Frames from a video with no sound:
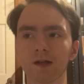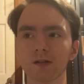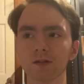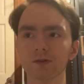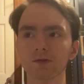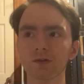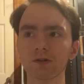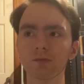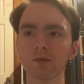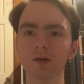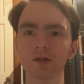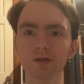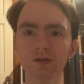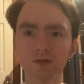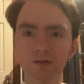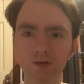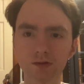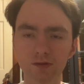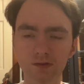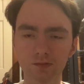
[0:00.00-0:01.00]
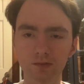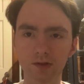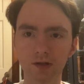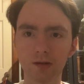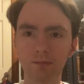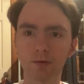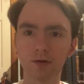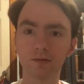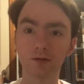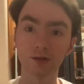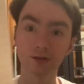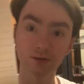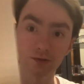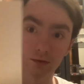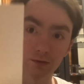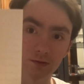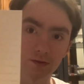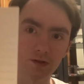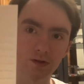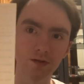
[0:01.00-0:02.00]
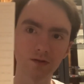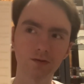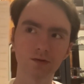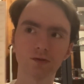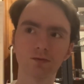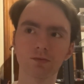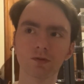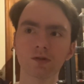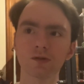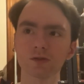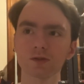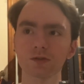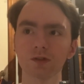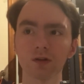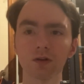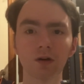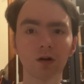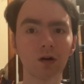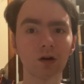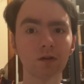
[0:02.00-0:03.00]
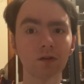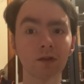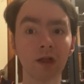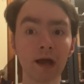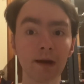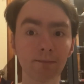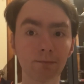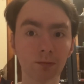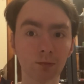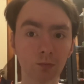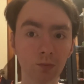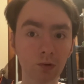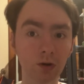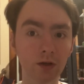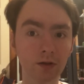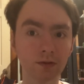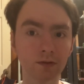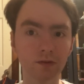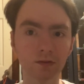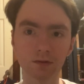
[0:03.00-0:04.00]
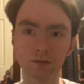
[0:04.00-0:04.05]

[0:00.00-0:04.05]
So anyways, got my race notes here. So we're going to start on lap 1.